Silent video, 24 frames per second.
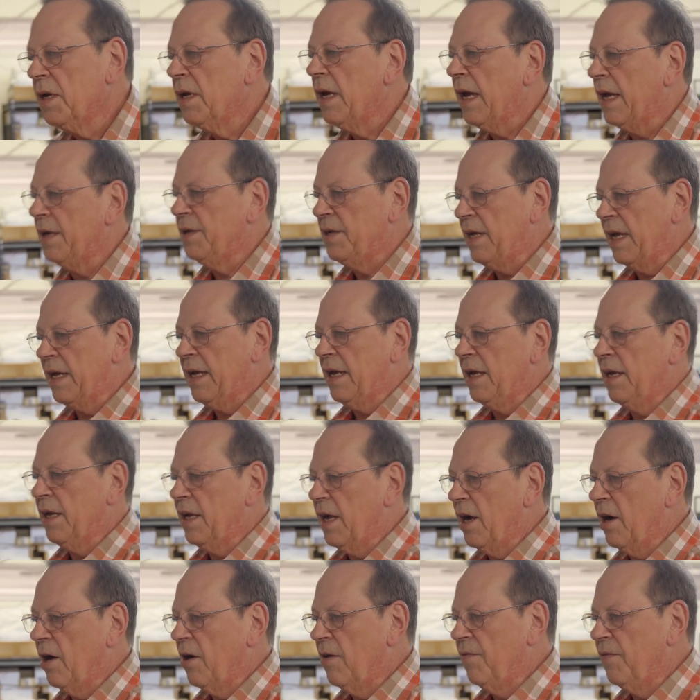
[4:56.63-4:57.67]
and taking
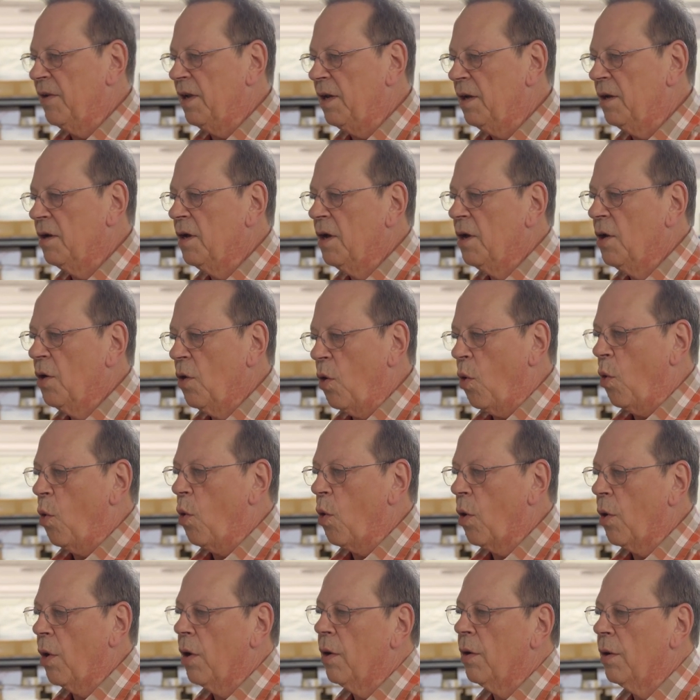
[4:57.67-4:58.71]
care of it,
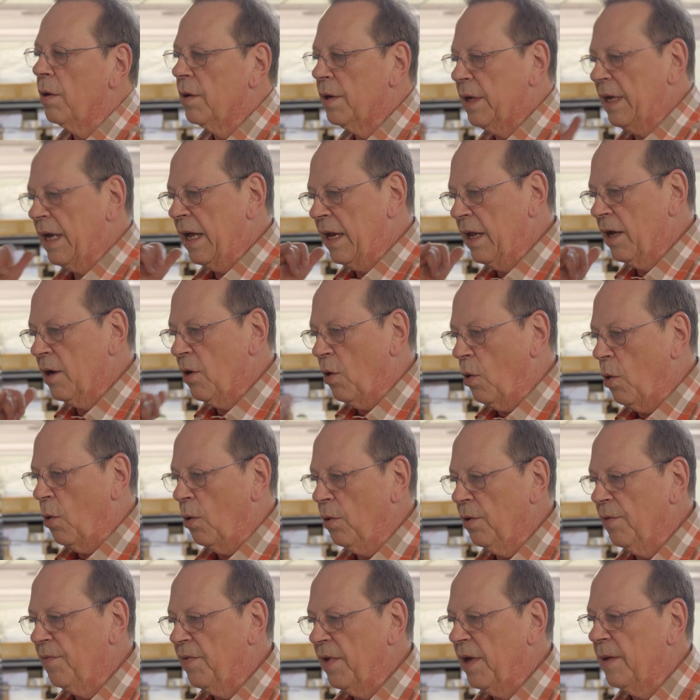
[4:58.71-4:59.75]
or getting a
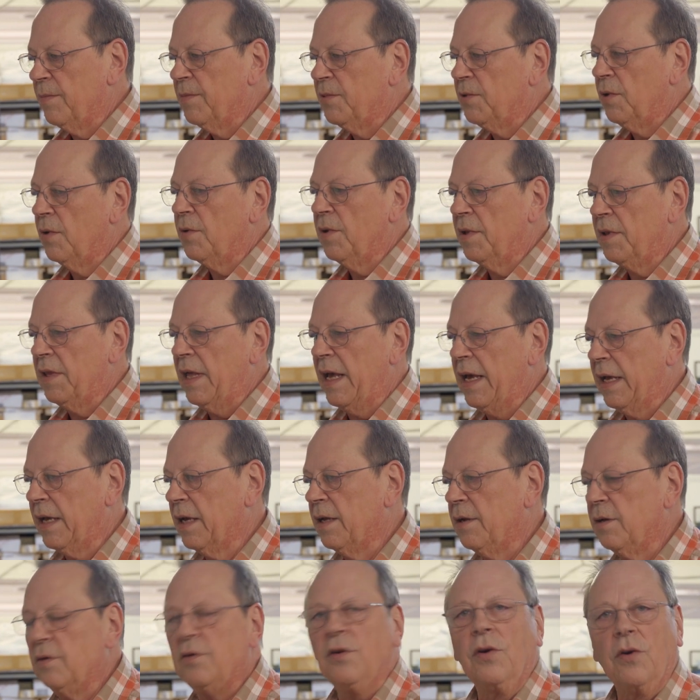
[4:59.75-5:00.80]
hold of them so that they
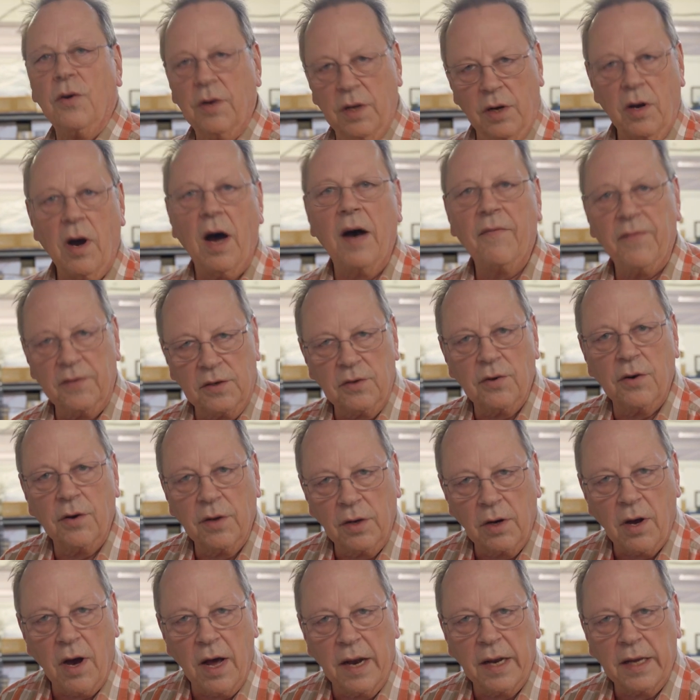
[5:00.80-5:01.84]
can turn it off and turn
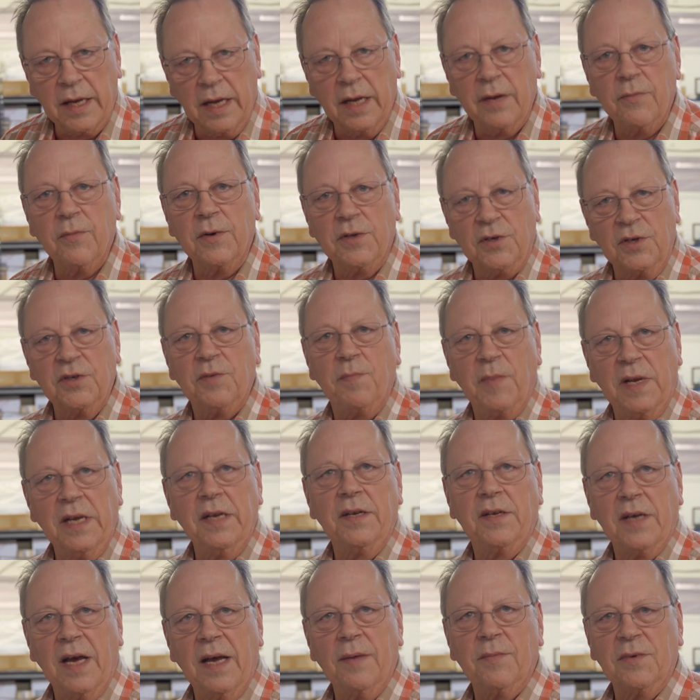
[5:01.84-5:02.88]
it on again, which is many
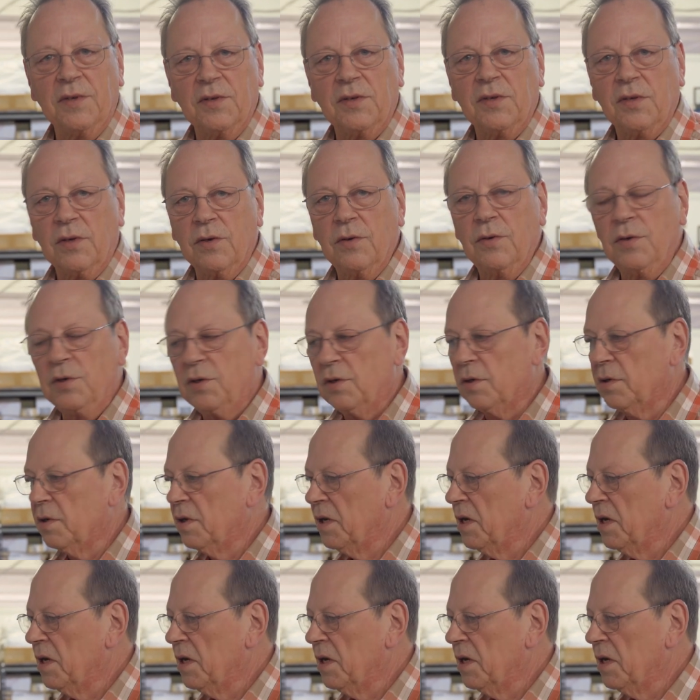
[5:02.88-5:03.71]
times the solution.